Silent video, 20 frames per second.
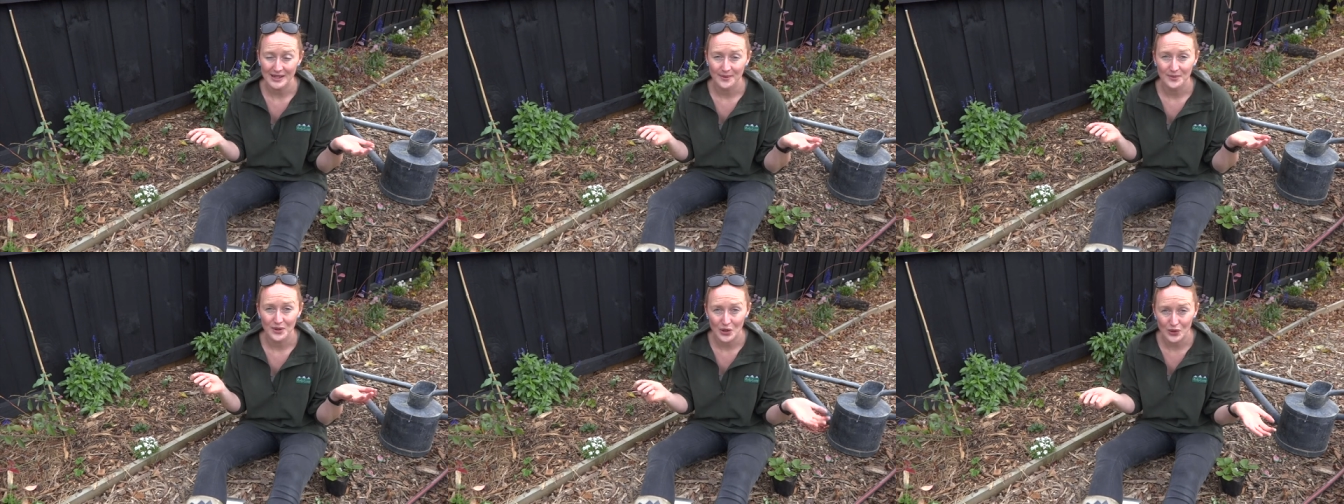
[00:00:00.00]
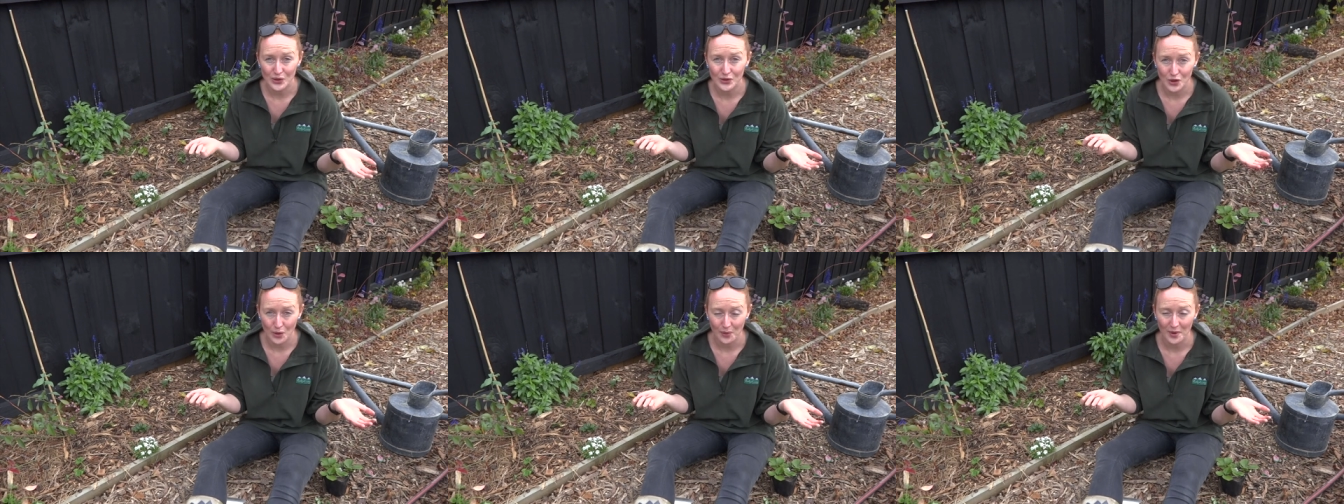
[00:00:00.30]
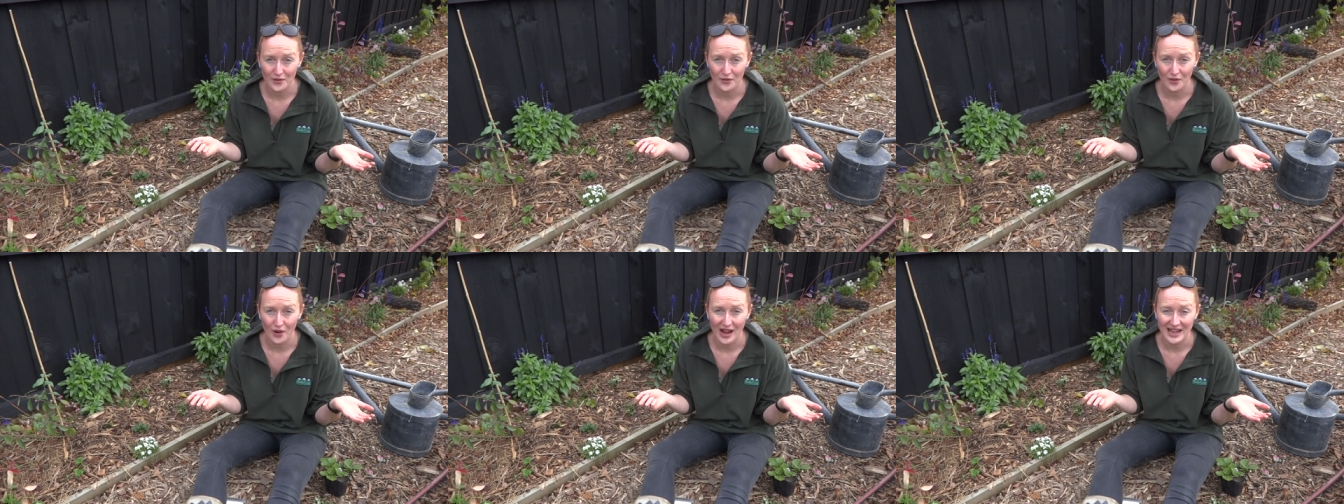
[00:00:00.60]
some new
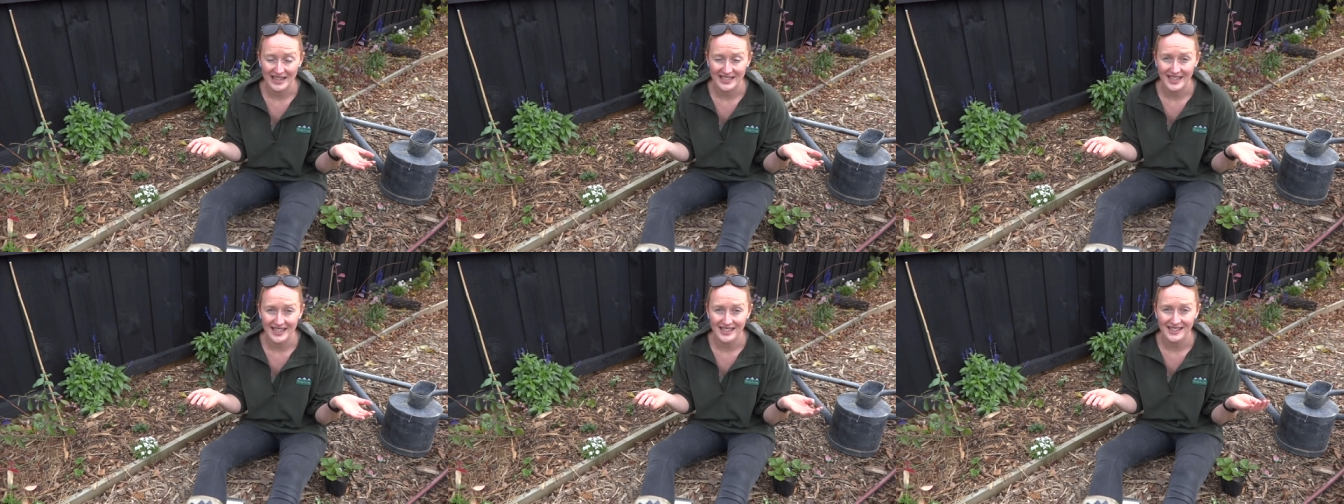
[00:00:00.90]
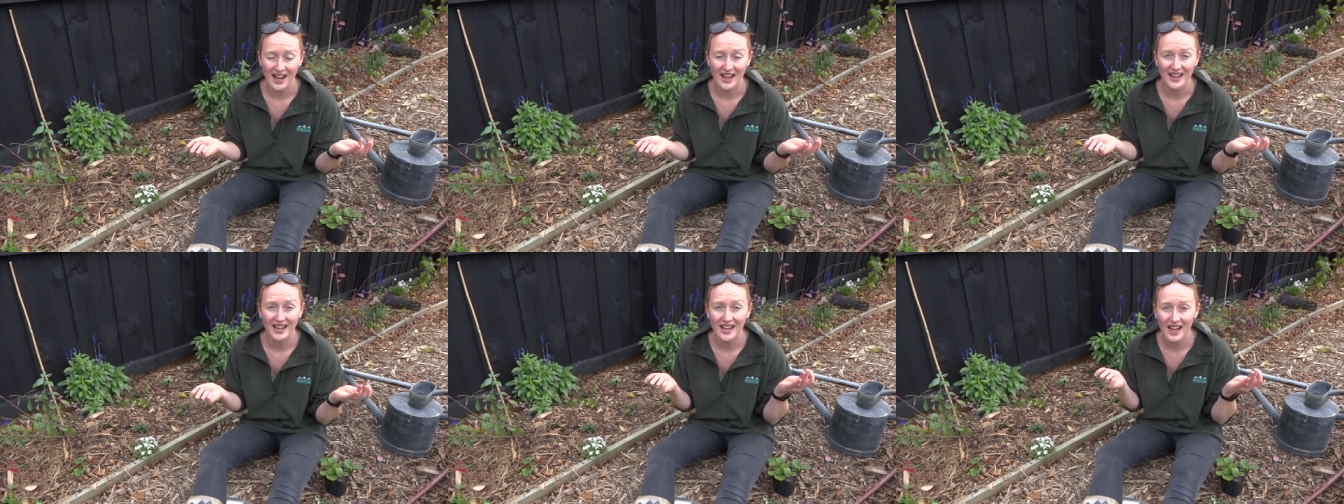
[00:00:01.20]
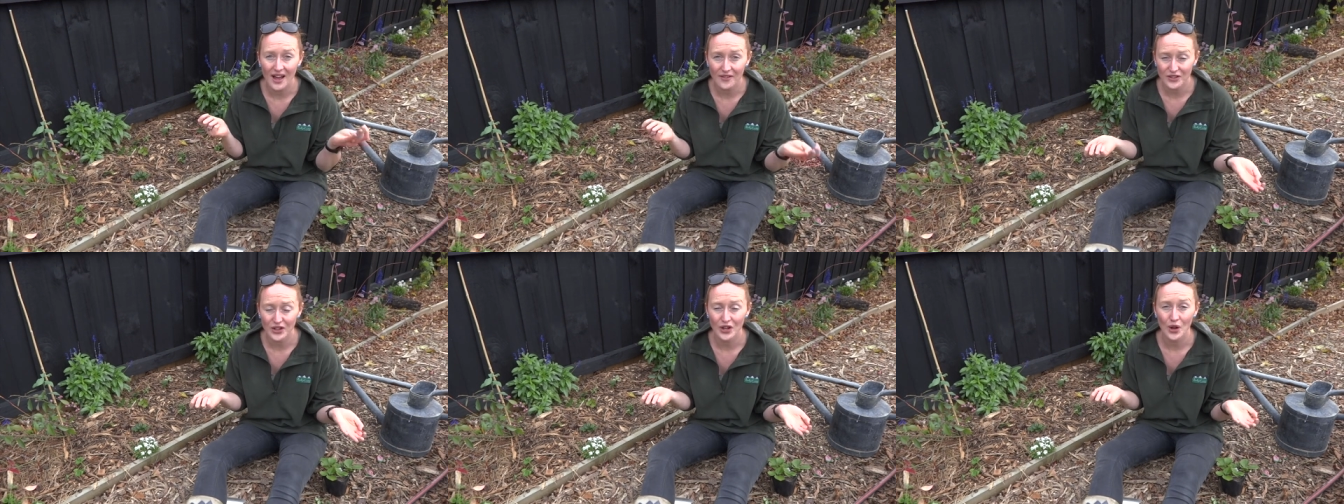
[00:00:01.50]
strawberry varieties, I'd
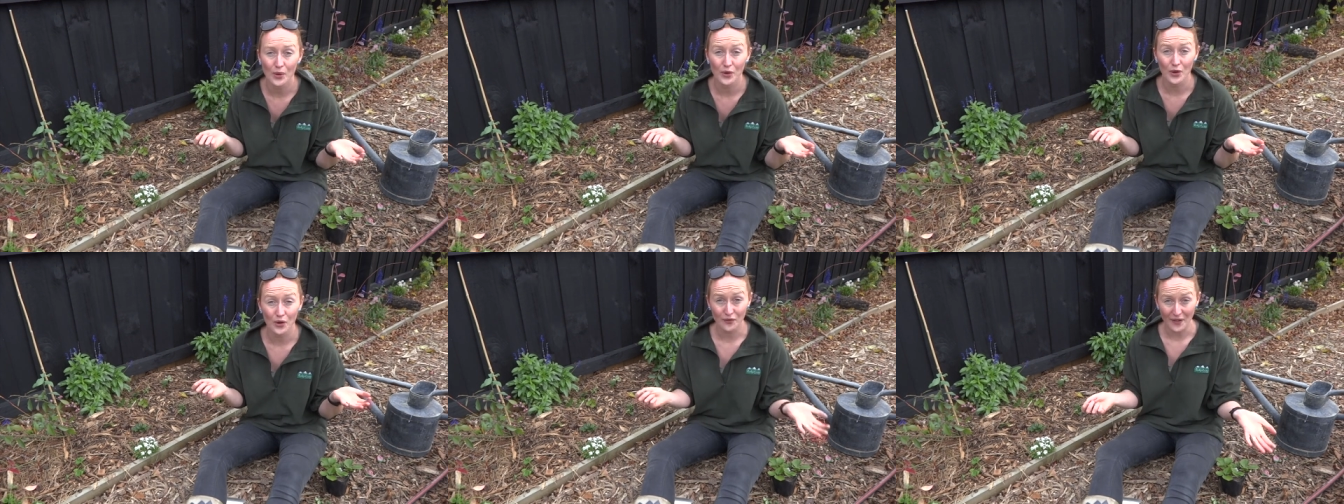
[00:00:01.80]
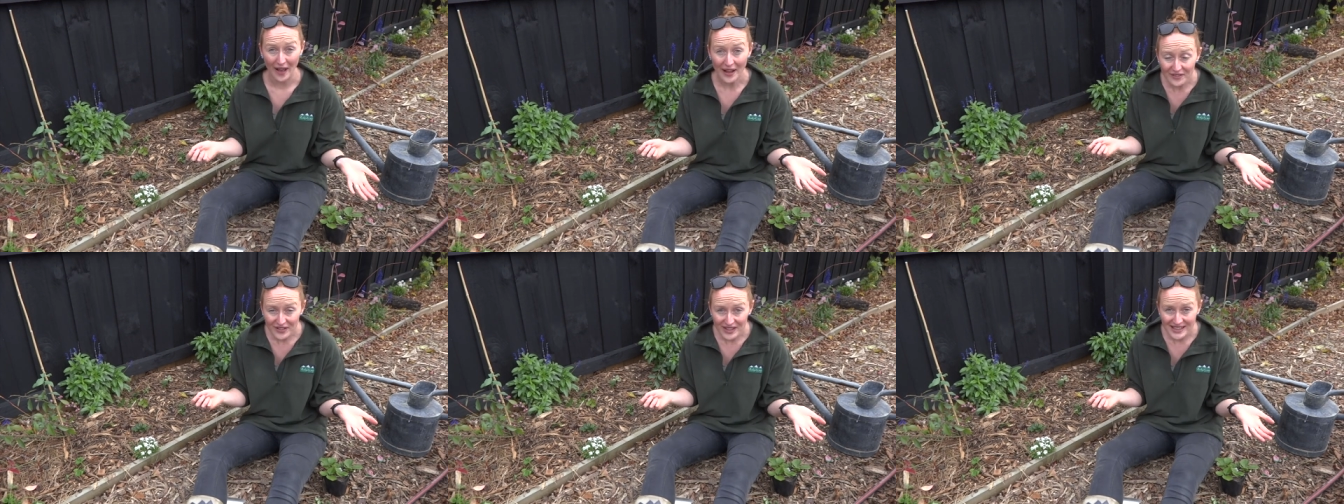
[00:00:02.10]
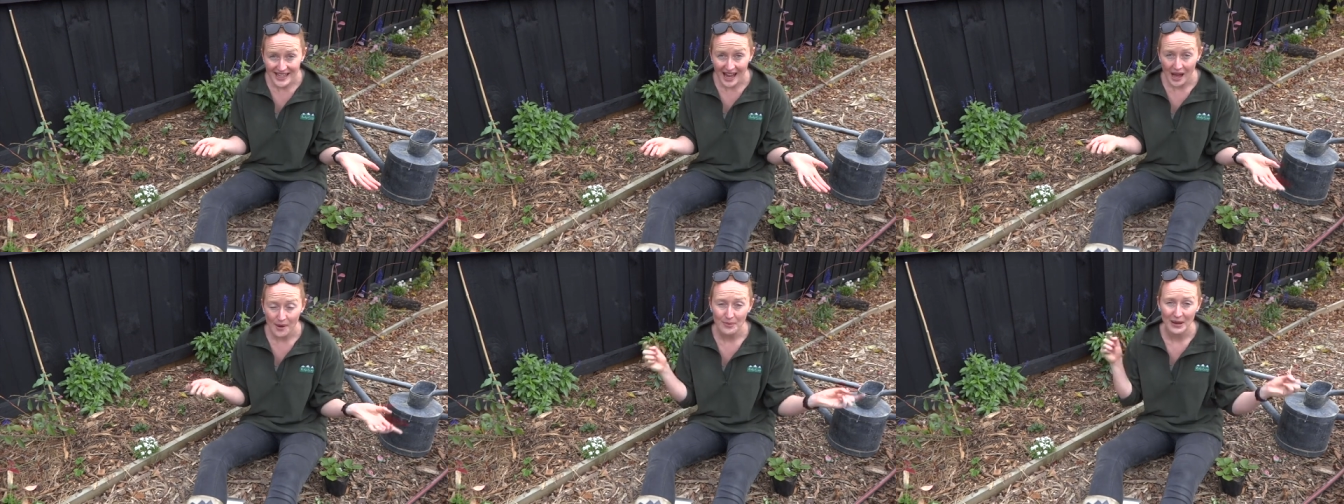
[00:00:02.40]
love to know what your
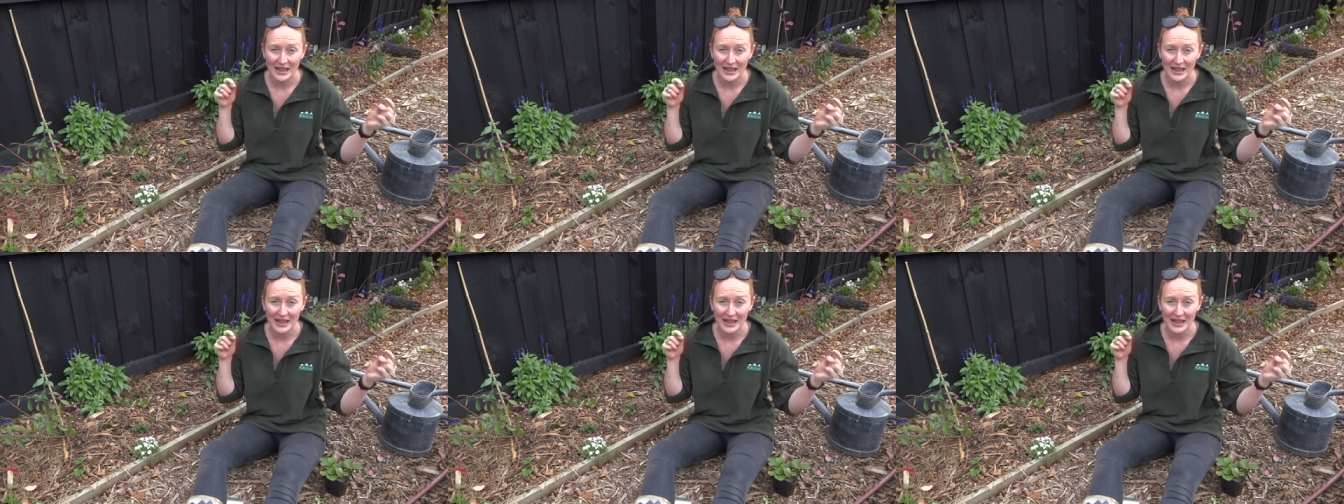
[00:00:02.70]
favourites are.